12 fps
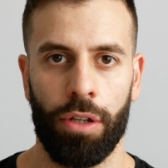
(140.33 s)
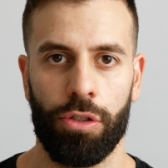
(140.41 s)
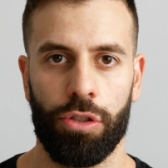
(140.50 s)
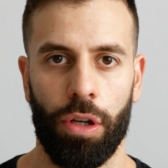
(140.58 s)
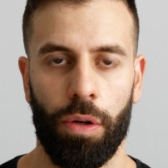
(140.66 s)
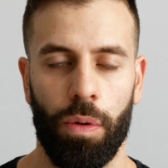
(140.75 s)

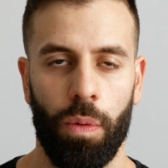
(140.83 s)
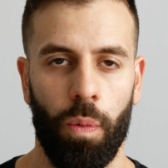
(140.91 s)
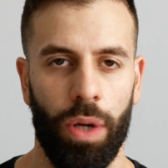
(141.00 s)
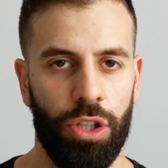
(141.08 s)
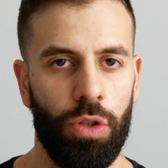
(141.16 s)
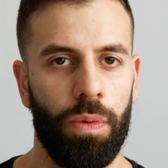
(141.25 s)
So,
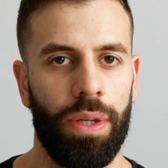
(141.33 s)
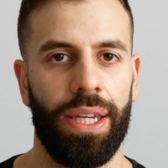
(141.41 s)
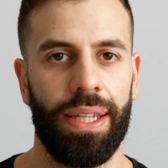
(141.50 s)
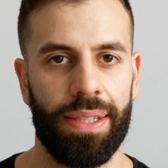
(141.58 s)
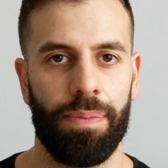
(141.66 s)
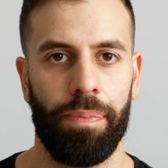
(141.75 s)
when you
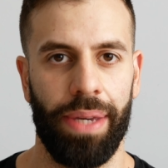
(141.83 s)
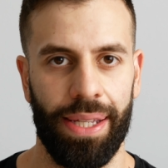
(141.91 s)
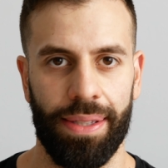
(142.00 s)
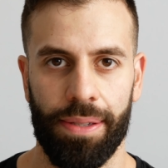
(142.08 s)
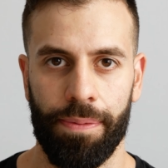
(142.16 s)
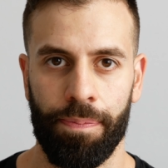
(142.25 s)
eat
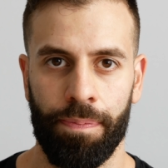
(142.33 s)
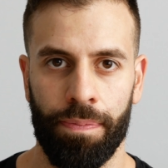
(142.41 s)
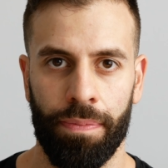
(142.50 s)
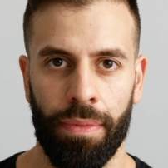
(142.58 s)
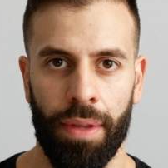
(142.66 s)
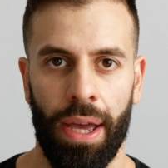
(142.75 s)
meat,
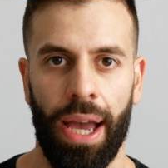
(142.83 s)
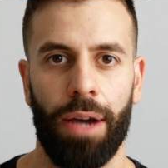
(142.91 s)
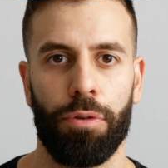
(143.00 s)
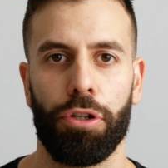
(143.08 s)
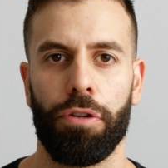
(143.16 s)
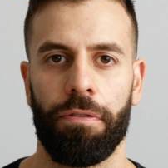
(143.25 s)

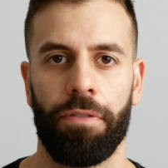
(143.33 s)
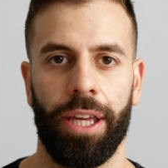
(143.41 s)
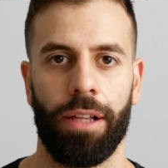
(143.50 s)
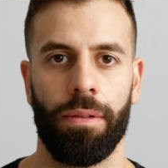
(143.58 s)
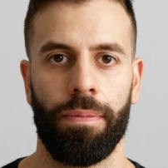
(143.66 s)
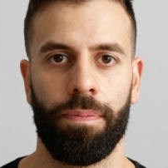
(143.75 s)
how do you feel?